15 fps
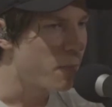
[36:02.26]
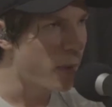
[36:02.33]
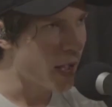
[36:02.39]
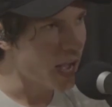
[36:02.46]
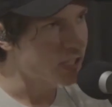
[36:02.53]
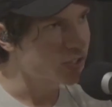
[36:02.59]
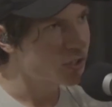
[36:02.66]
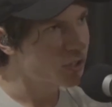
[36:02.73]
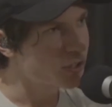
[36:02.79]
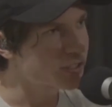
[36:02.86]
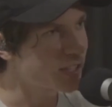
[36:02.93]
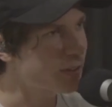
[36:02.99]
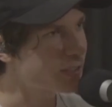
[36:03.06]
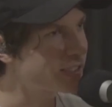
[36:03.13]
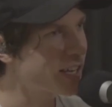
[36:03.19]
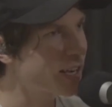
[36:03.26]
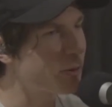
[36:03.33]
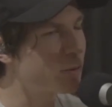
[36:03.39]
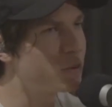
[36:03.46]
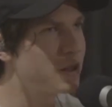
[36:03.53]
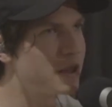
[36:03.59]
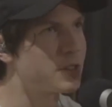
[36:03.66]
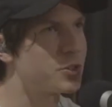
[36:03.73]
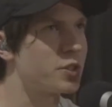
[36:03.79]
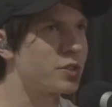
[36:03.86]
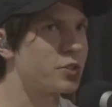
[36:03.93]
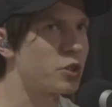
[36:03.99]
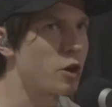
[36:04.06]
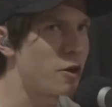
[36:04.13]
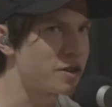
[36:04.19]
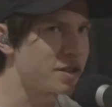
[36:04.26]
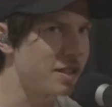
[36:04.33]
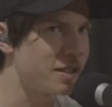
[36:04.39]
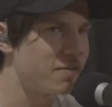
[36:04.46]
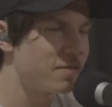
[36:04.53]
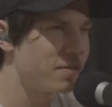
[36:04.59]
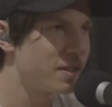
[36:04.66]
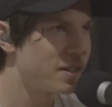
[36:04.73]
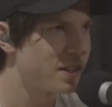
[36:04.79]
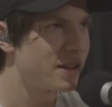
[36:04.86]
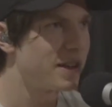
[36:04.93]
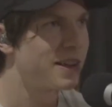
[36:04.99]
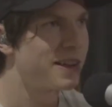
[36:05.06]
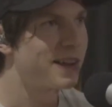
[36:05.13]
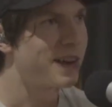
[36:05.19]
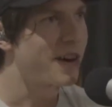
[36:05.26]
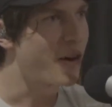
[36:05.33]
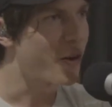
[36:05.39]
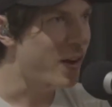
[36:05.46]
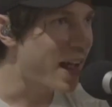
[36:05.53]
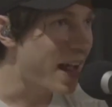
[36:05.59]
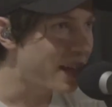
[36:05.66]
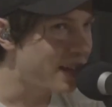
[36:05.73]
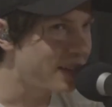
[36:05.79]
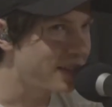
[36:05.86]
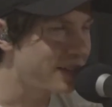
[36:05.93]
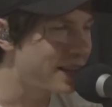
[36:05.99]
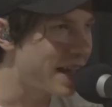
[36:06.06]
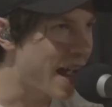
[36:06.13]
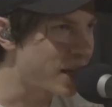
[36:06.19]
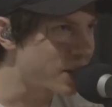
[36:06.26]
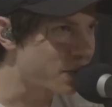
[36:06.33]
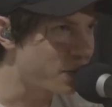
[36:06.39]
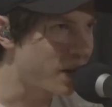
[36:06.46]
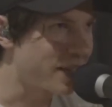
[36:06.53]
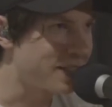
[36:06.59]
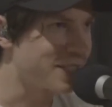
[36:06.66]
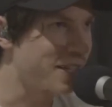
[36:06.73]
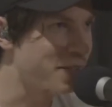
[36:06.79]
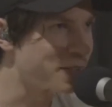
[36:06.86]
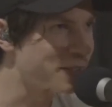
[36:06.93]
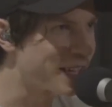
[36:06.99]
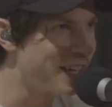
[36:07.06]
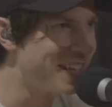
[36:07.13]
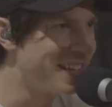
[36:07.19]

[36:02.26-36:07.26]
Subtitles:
bad shows. I would say it's just shows that aren't as fun as others.